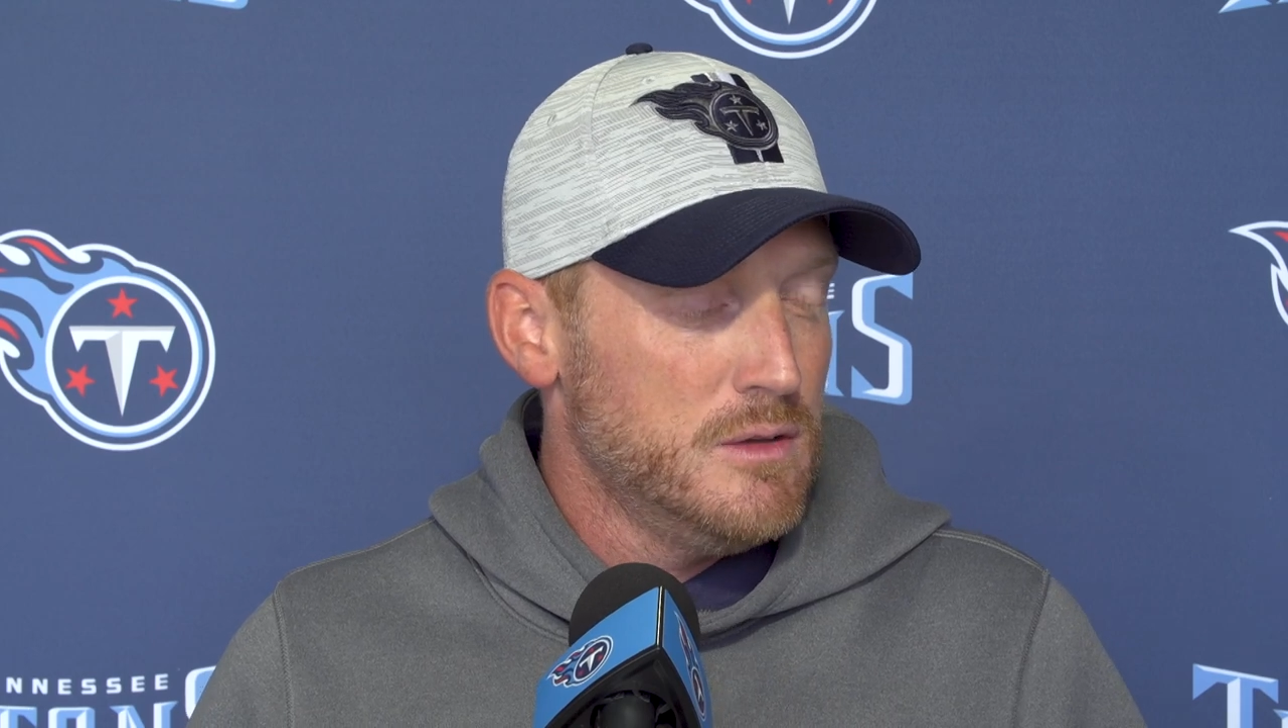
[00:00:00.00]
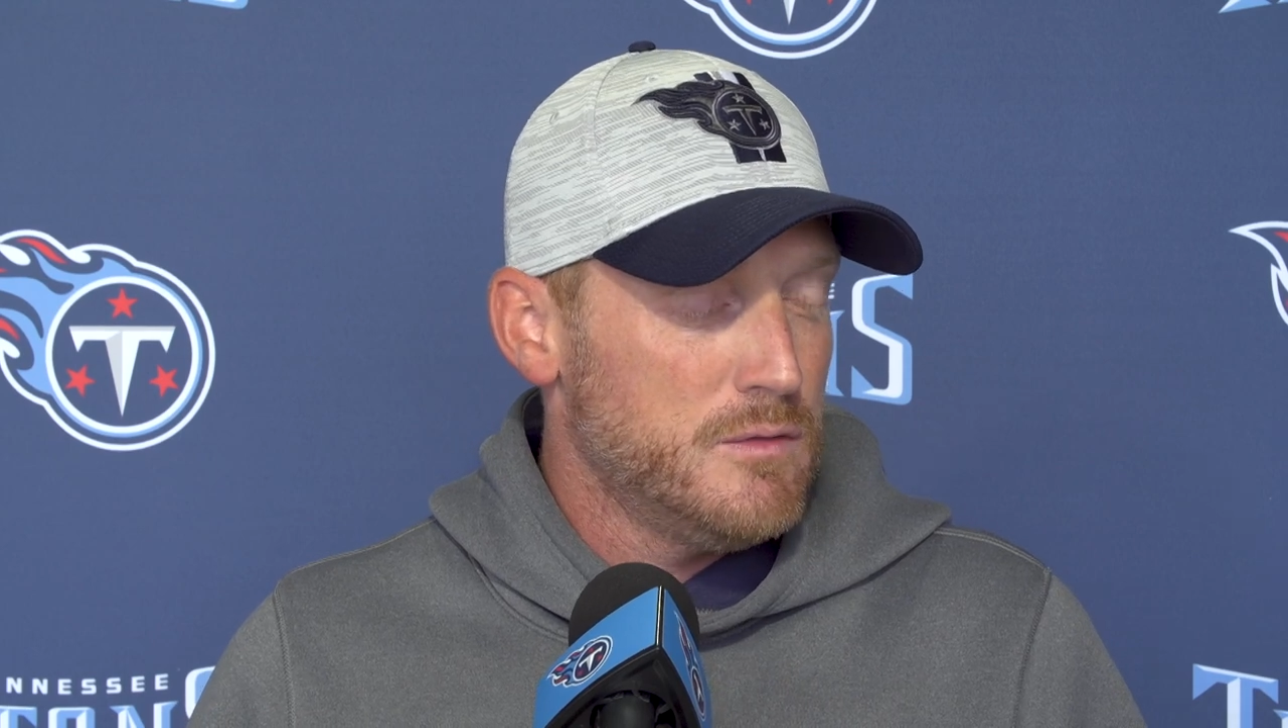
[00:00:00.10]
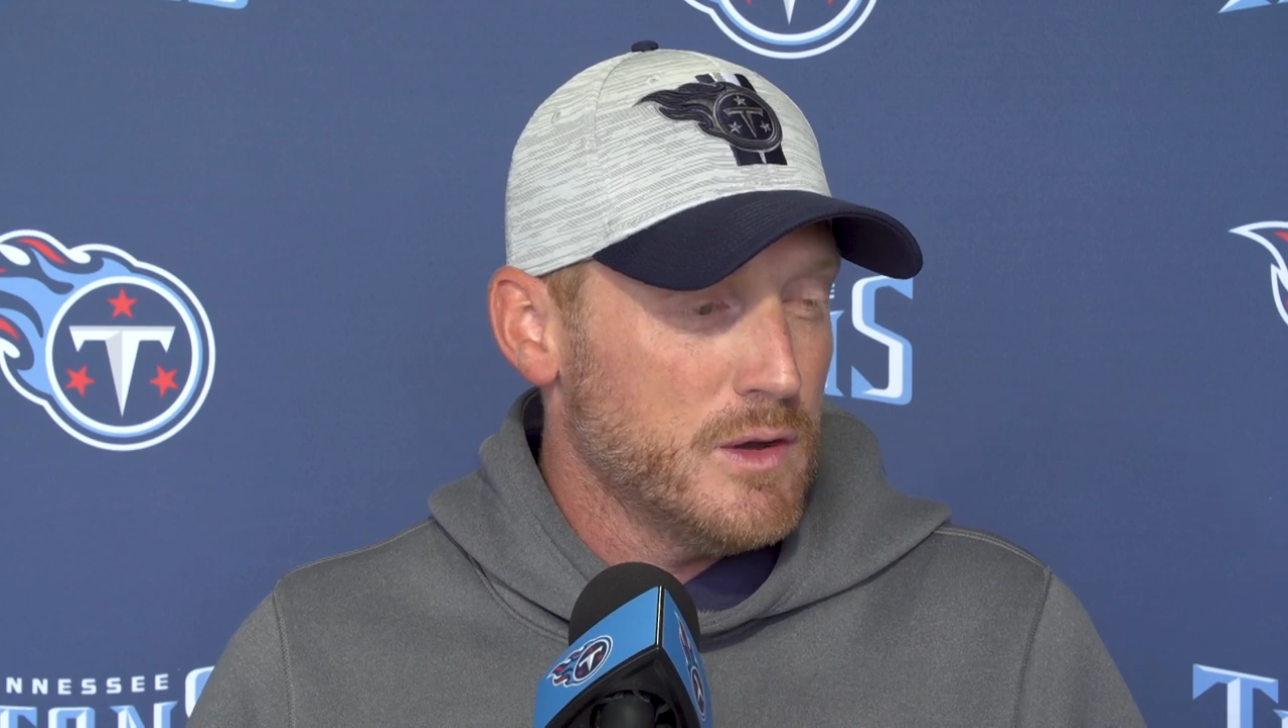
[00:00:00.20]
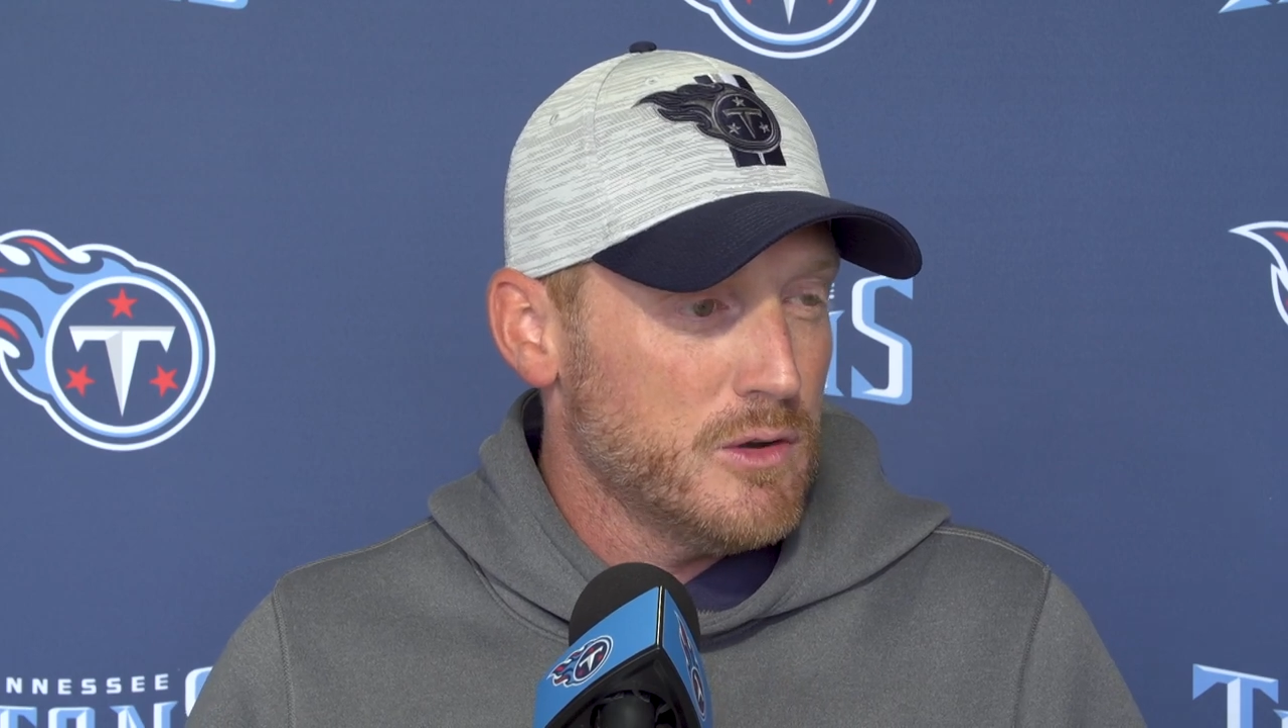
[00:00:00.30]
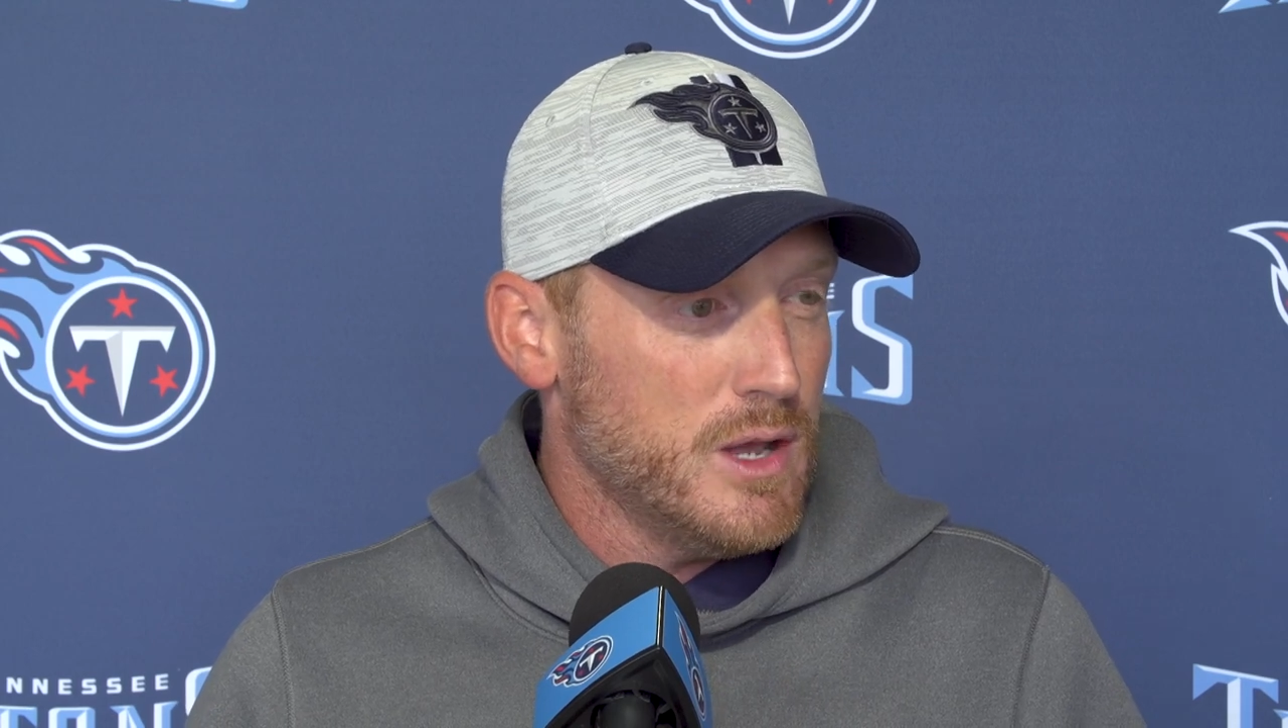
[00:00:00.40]

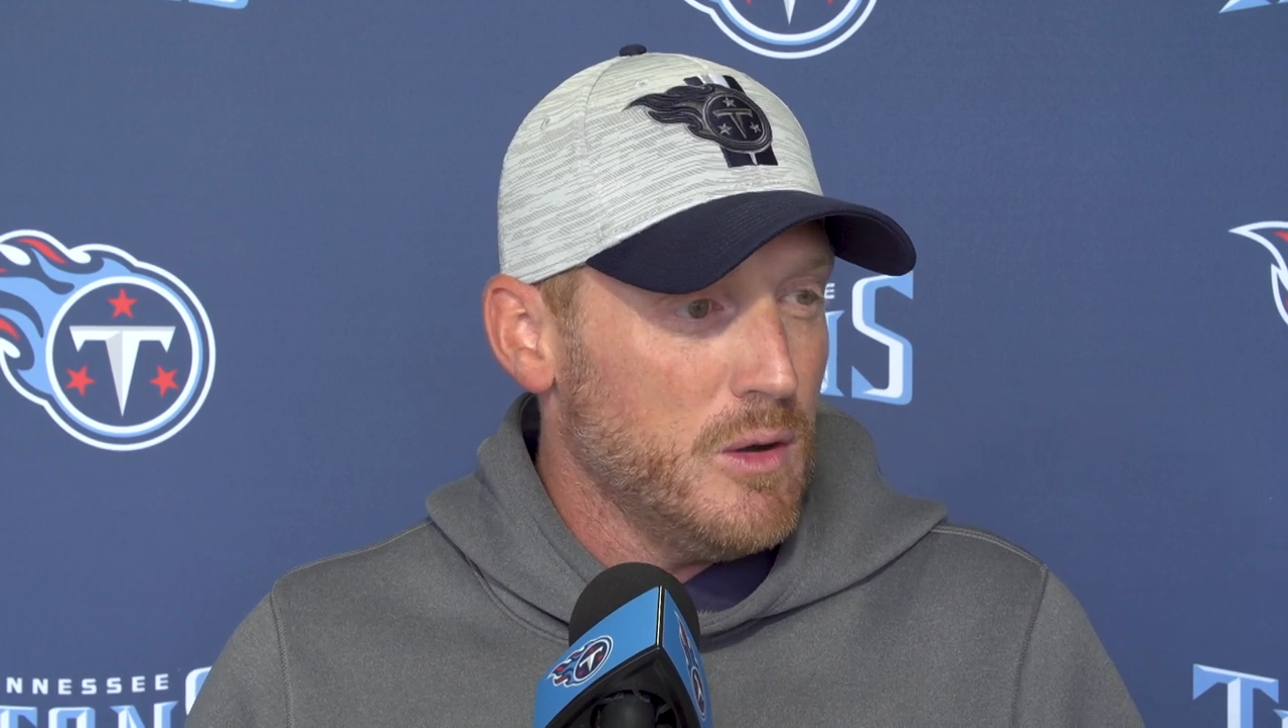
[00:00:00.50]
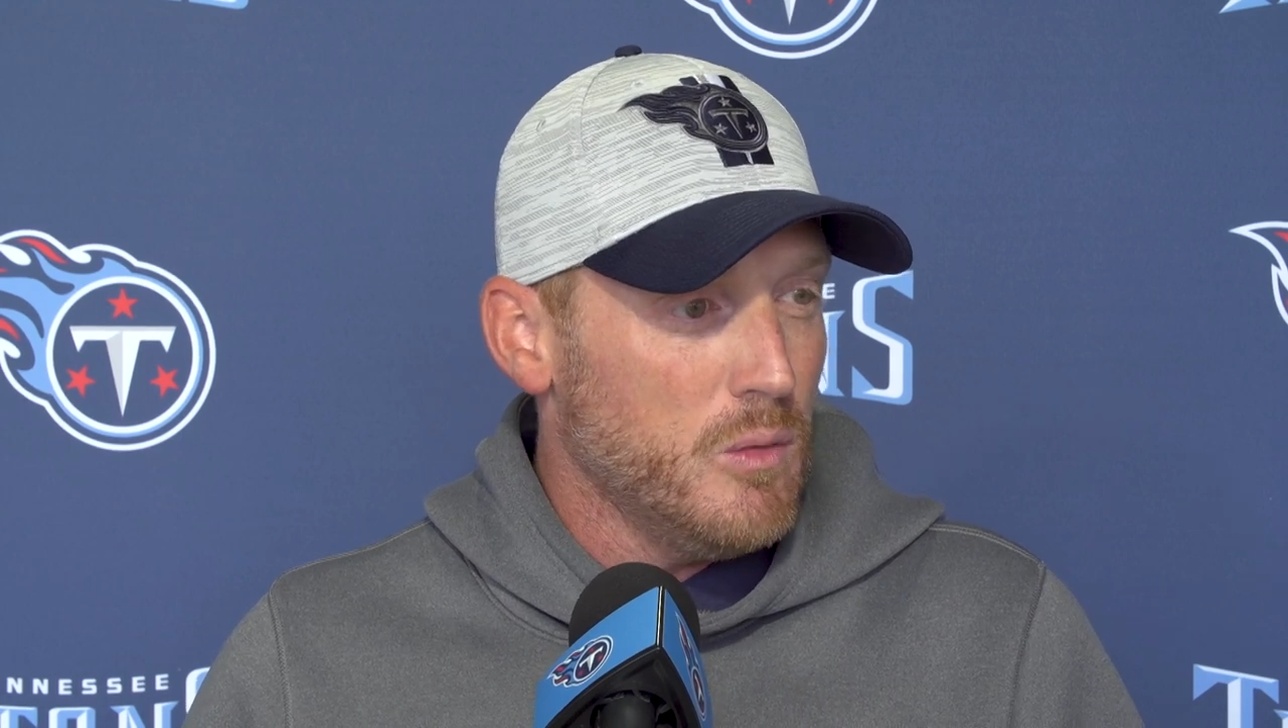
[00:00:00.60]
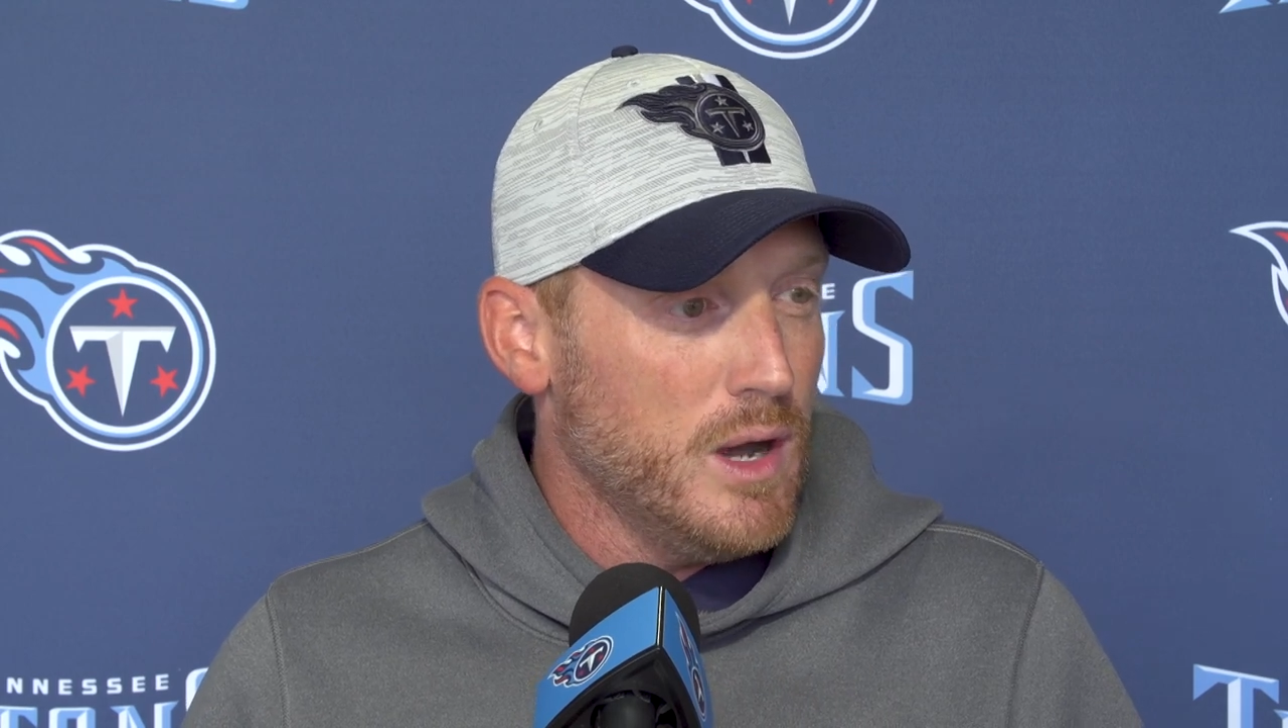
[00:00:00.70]
figuring out